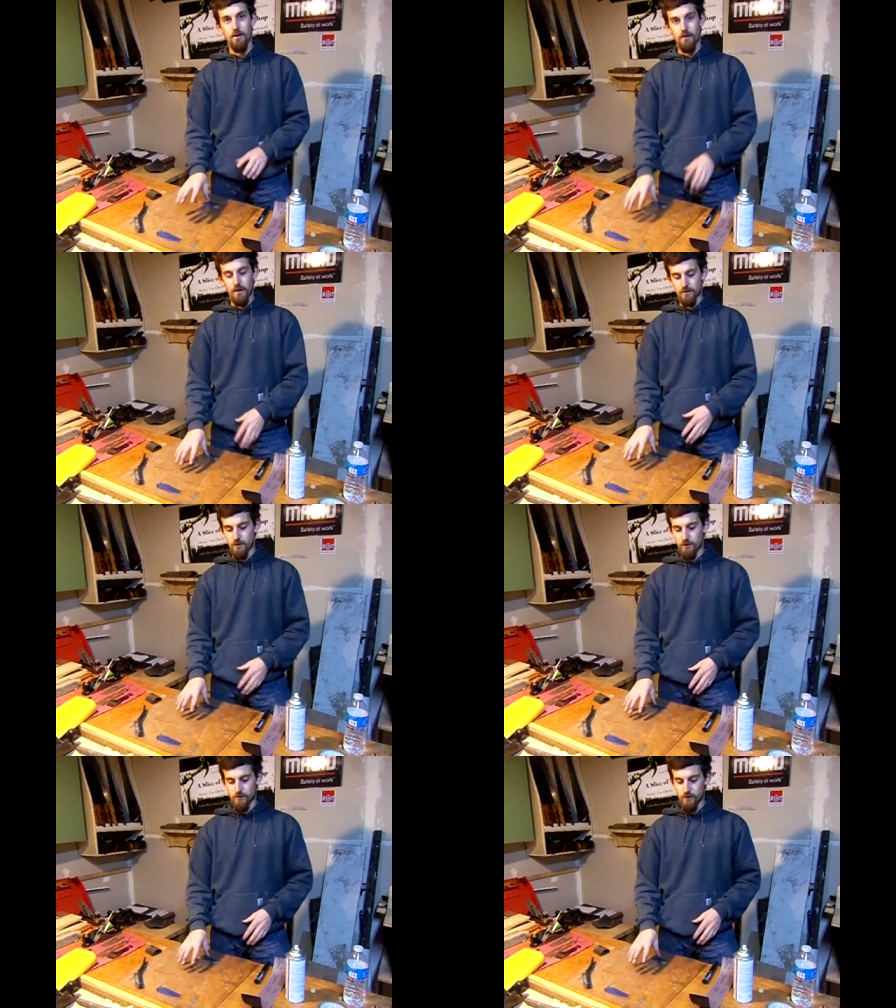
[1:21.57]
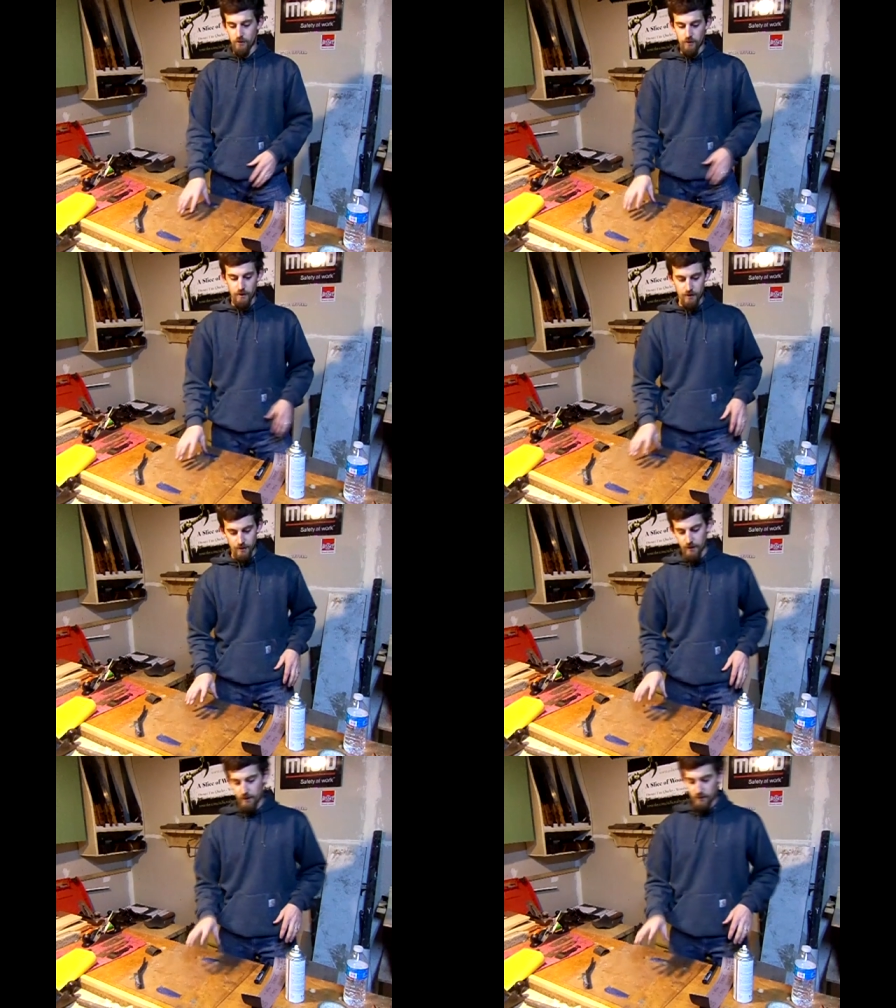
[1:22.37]
as long as you know
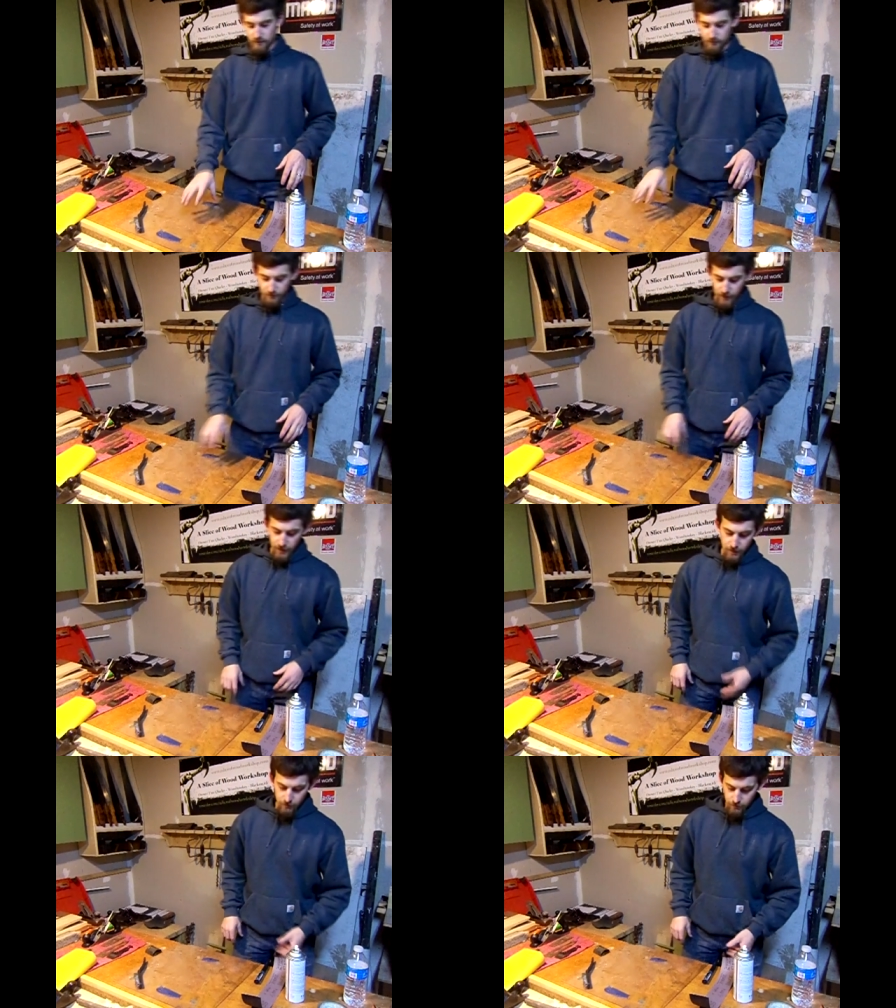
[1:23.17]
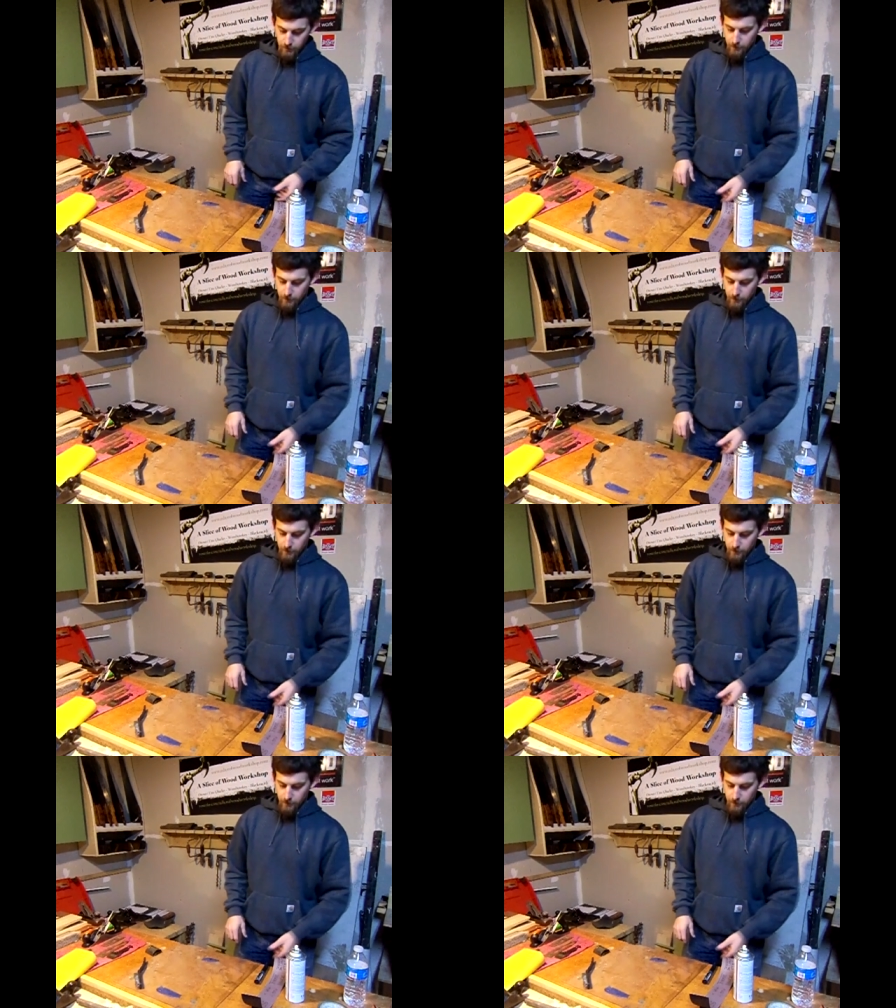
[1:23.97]
that it is flat.